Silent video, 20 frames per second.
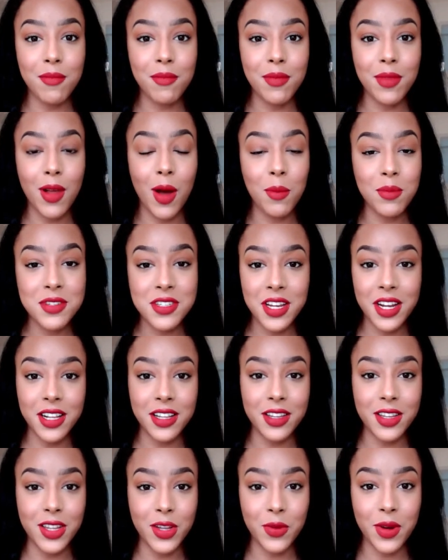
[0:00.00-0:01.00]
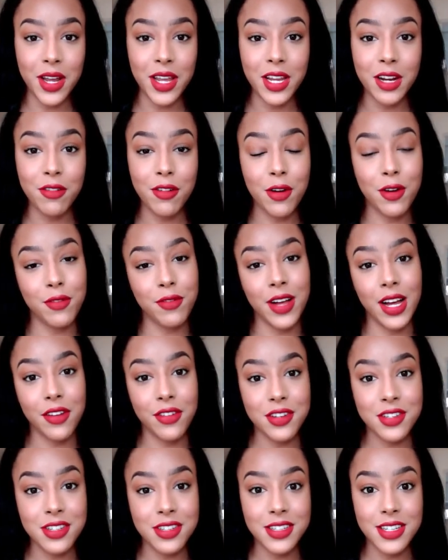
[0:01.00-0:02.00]
obstacle in the way, coronavirus
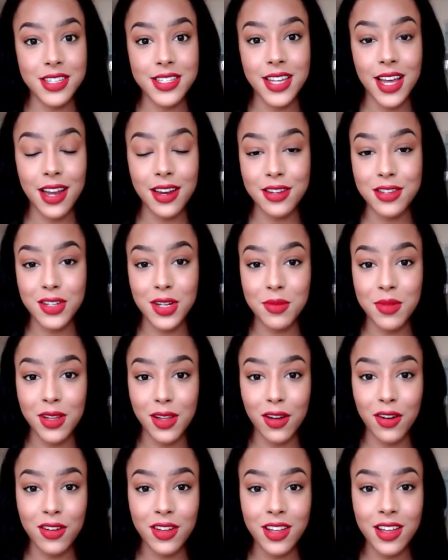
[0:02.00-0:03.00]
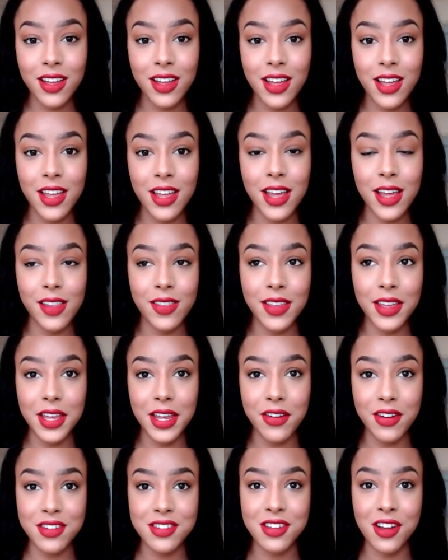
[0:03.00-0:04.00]
has decided to come along the year
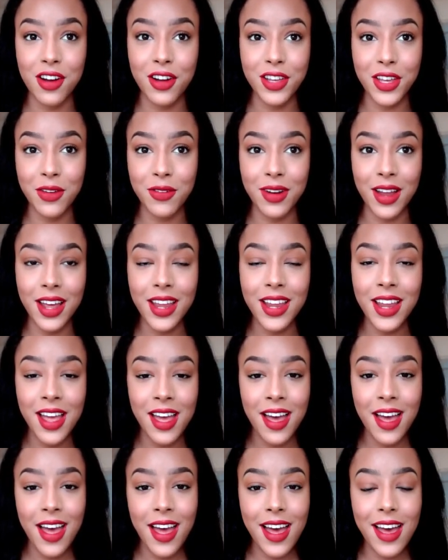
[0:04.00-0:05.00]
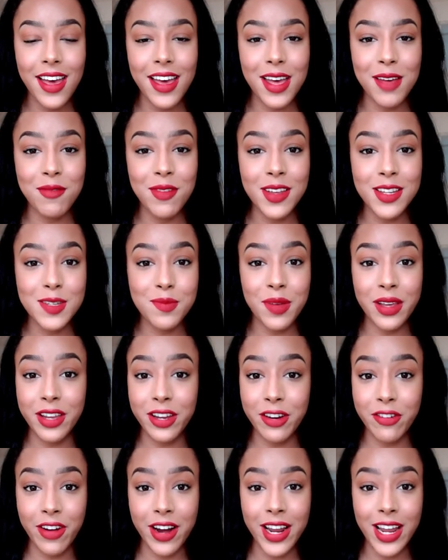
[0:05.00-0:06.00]
I start uni. It's been
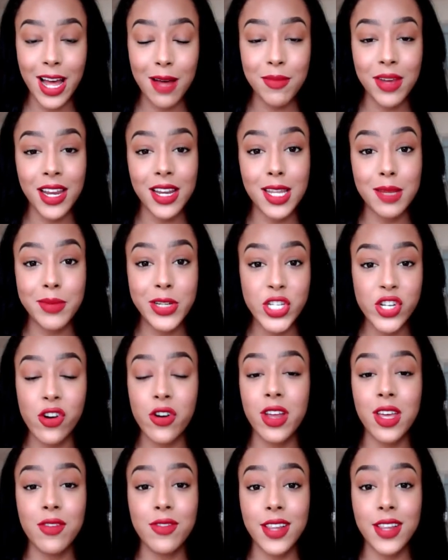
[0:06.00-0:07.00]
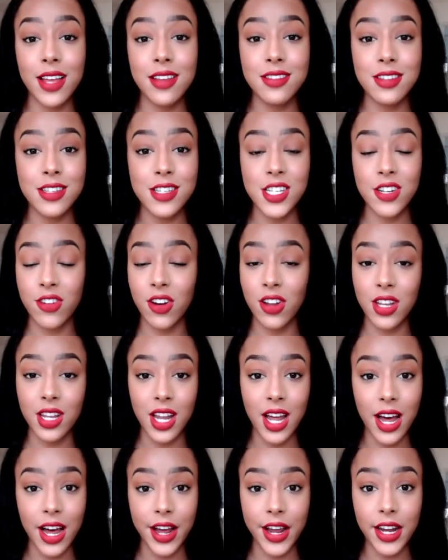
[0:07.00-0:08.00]
great. I mean, the majority of the lessons are
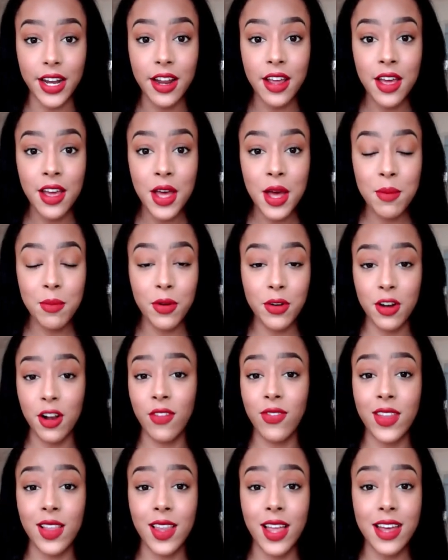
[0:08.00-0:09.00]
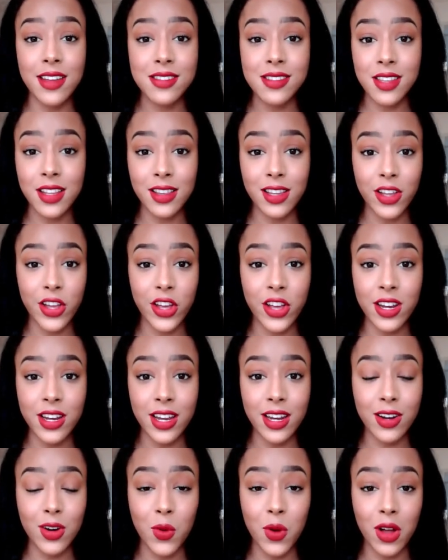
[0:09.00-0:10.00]
online, but nonetheless the learning
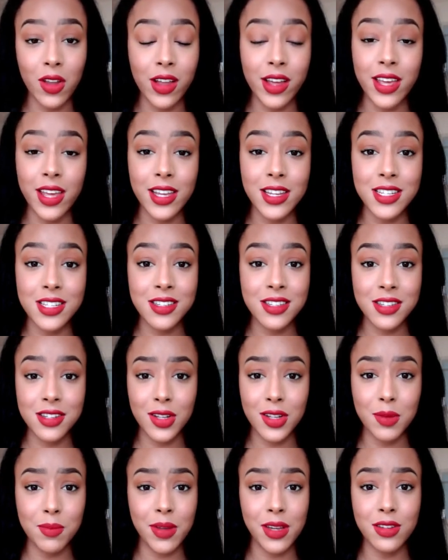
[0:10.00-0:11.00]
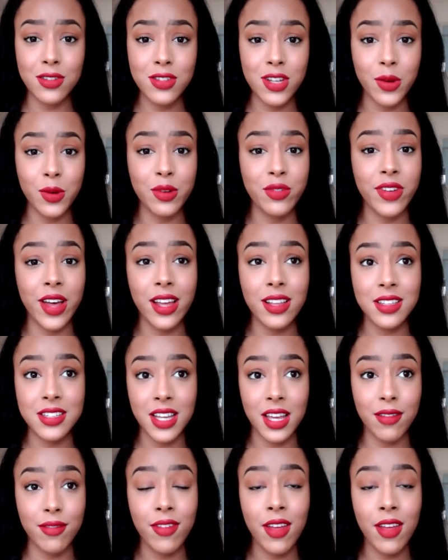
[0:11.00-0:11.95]
quality has still been so effective.